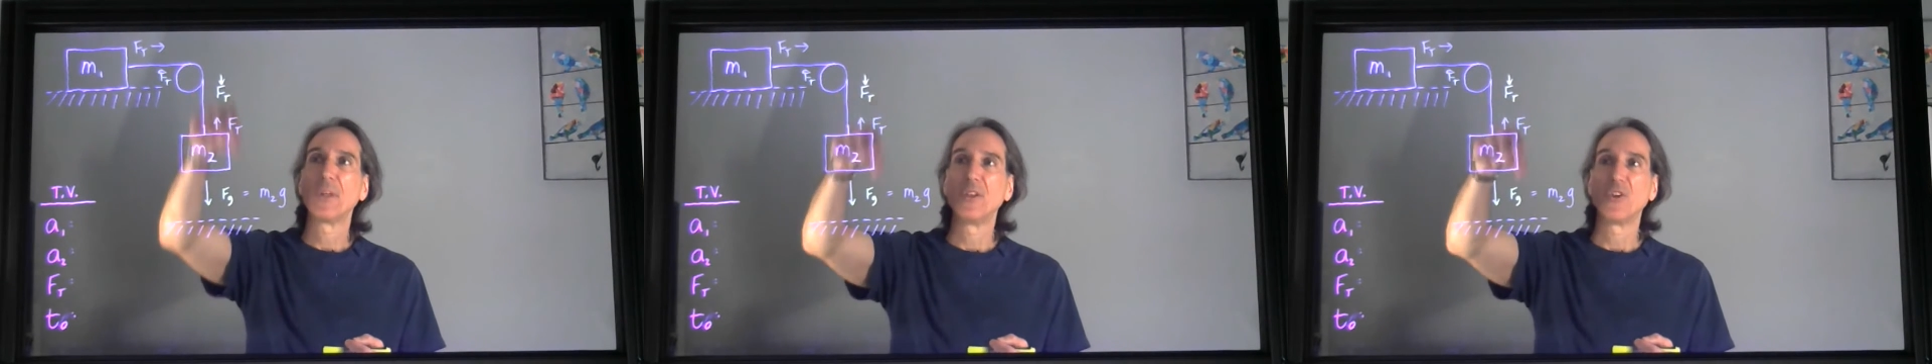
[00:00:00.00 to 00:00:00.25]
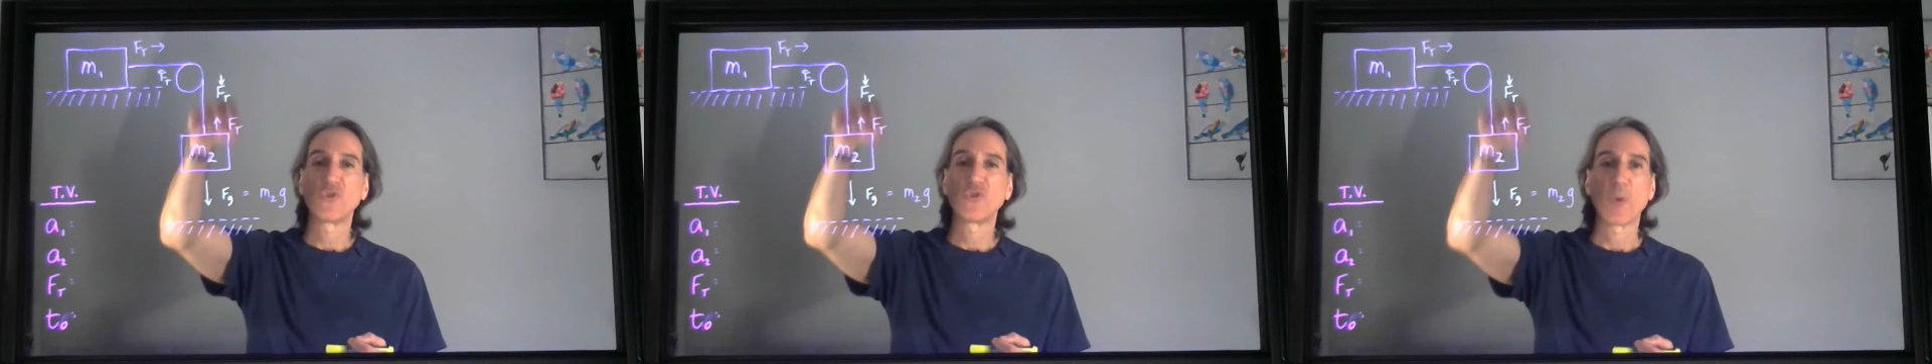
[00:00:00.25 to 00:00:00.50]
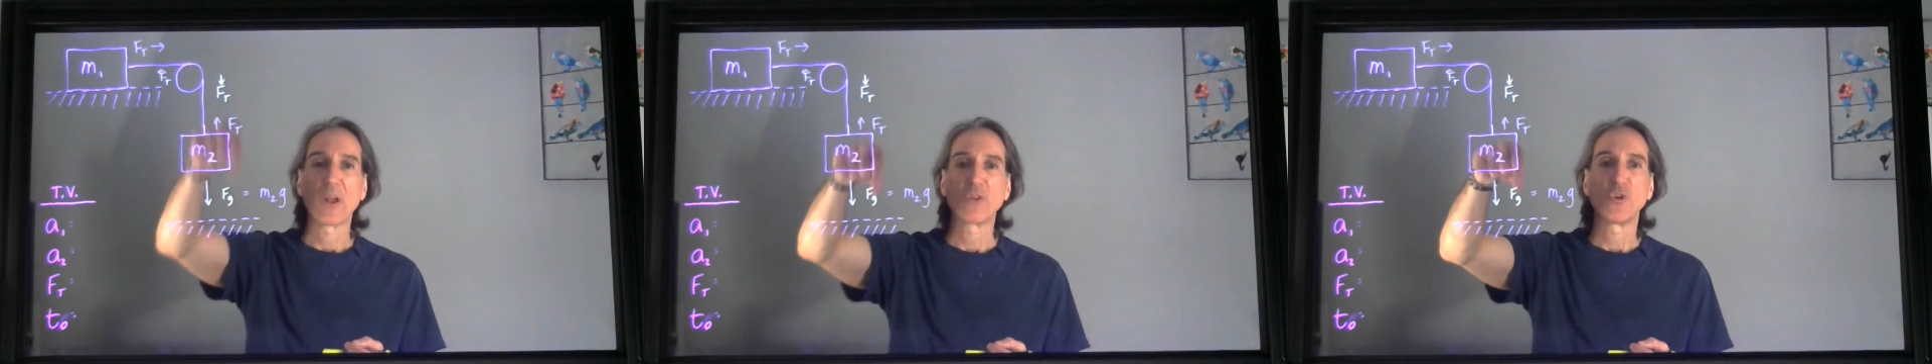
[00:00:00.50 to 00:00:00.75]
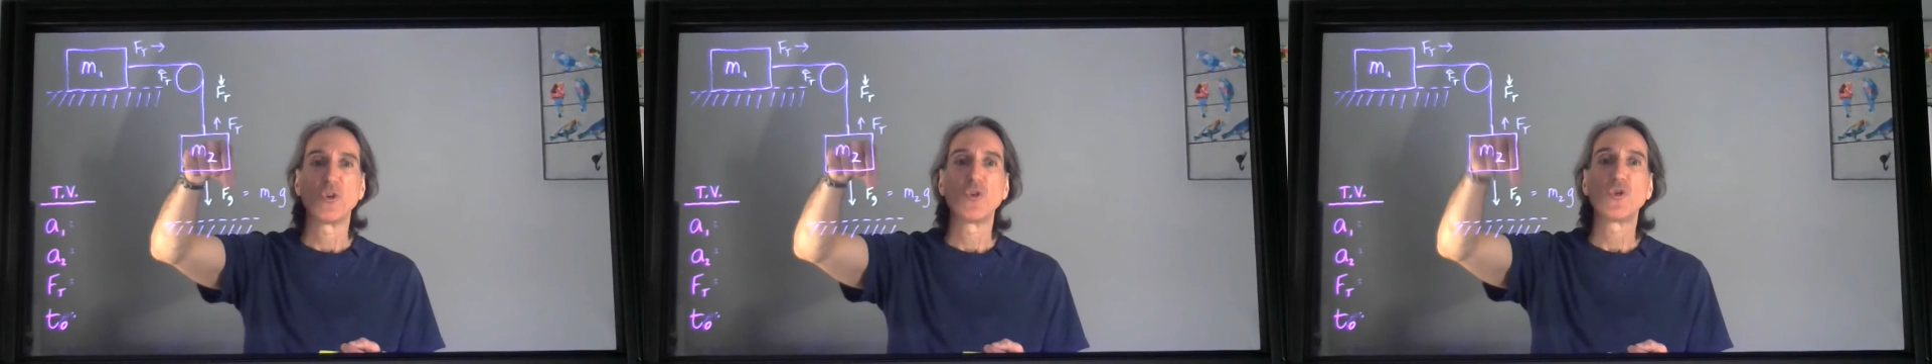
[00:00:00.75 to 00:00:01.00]
in this
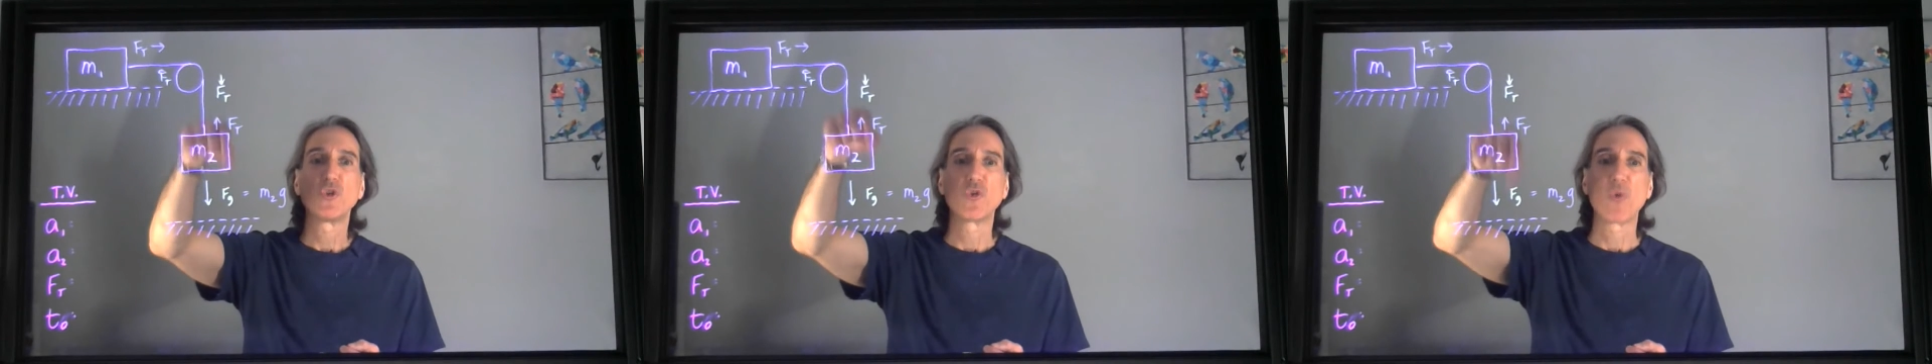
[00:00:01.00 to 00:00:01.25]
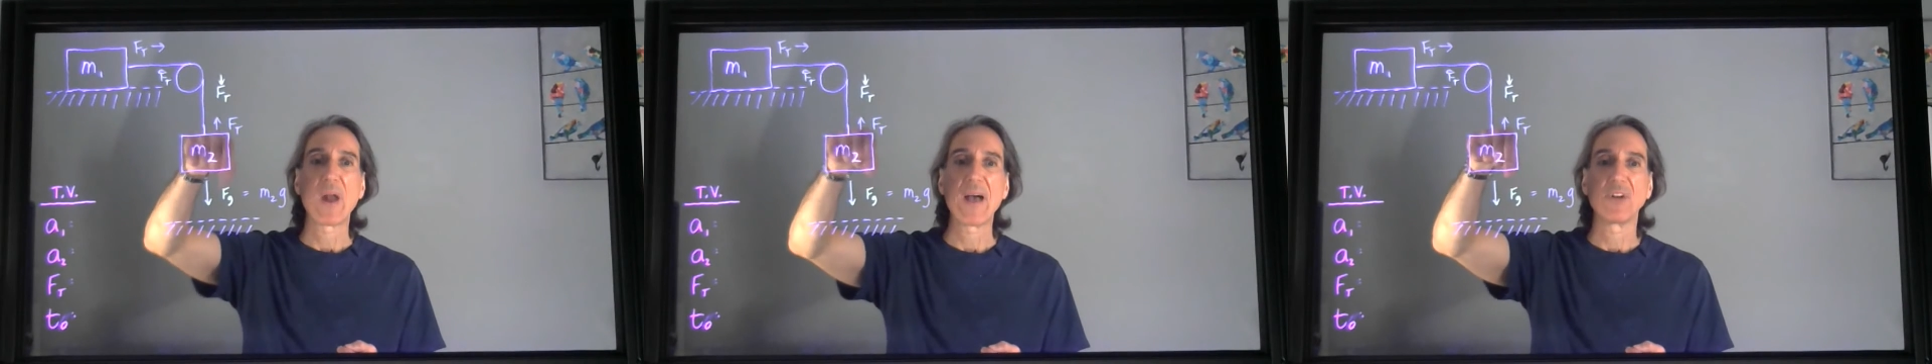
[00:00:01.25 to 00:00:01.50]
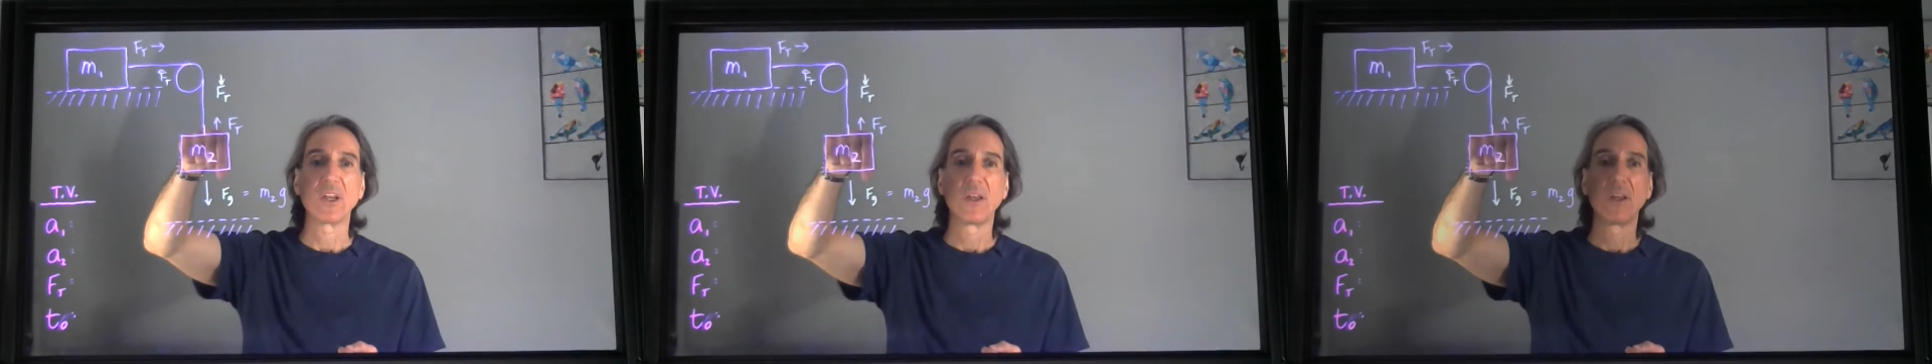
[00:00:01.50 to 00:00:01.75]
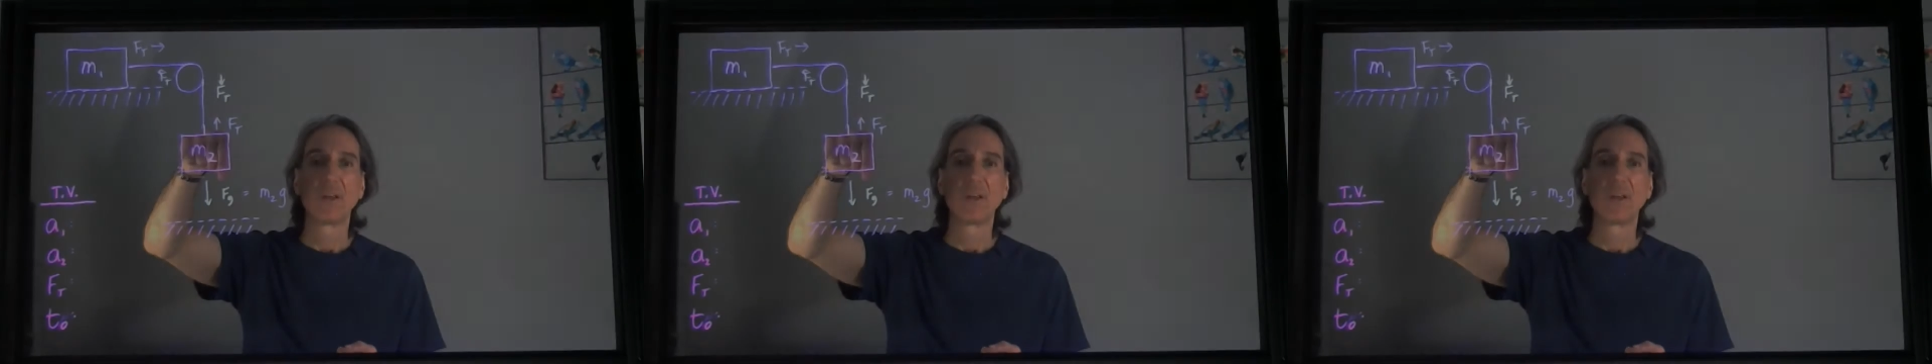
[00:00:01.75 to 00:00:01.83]
direction to gravity.